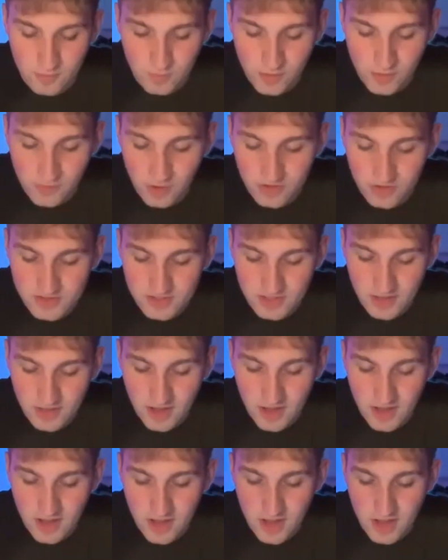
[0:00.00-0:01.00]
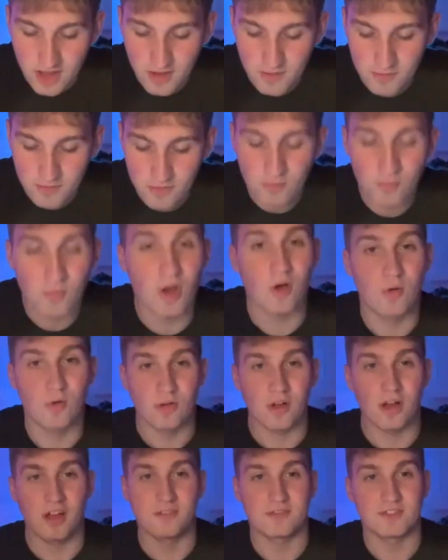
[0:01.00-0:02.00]
we've got
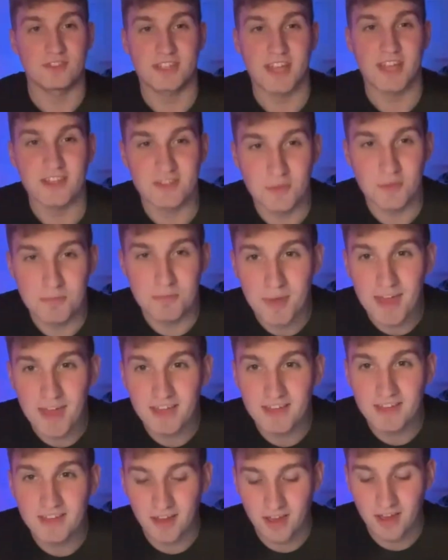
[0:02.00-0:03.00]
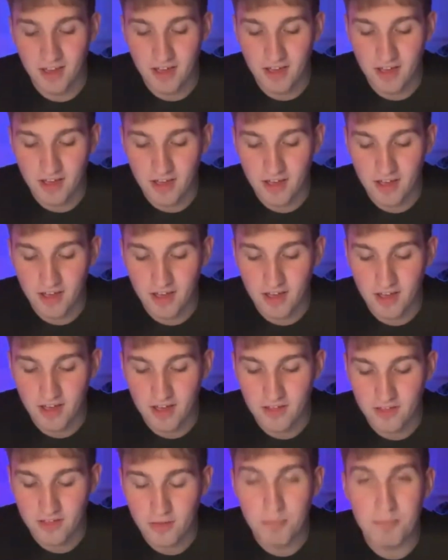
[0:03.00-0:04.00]
I guess the big
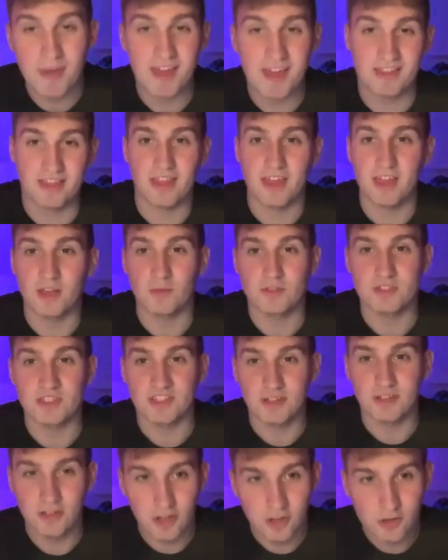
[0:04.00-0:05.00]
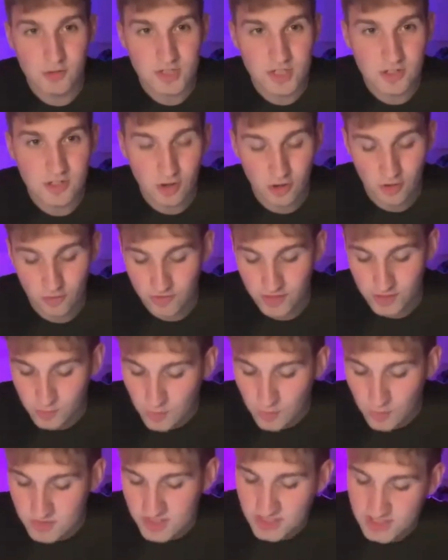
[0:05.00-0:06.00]
thing was the conclusion of the
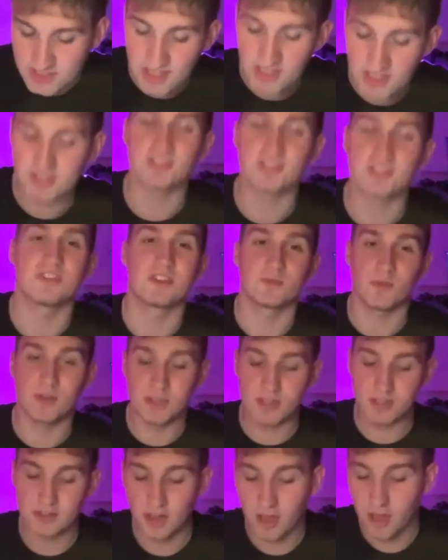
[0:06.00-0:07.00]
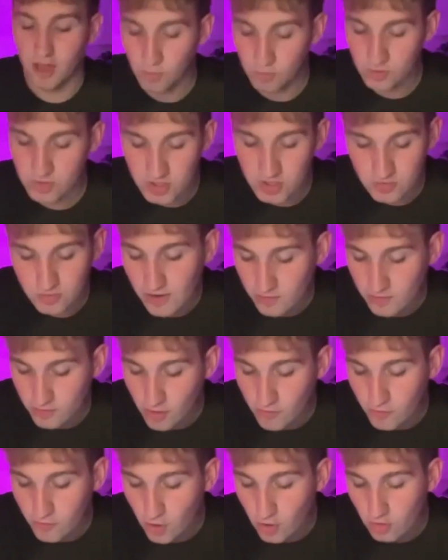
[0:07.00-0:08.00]
Women's Six Nations this week. We'll just round
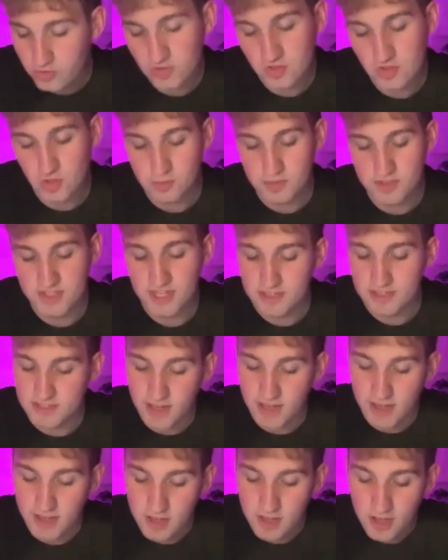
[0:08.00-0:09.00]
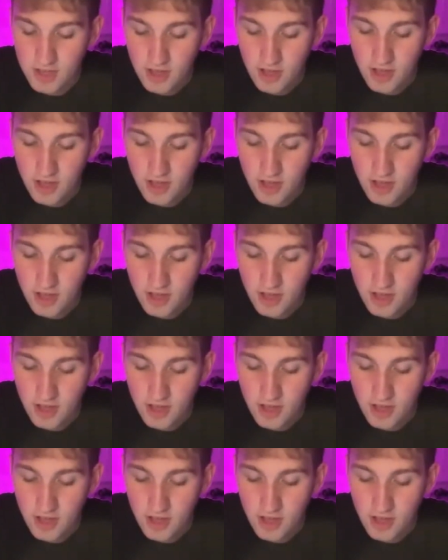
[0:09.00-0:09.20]
off on Super Saturday.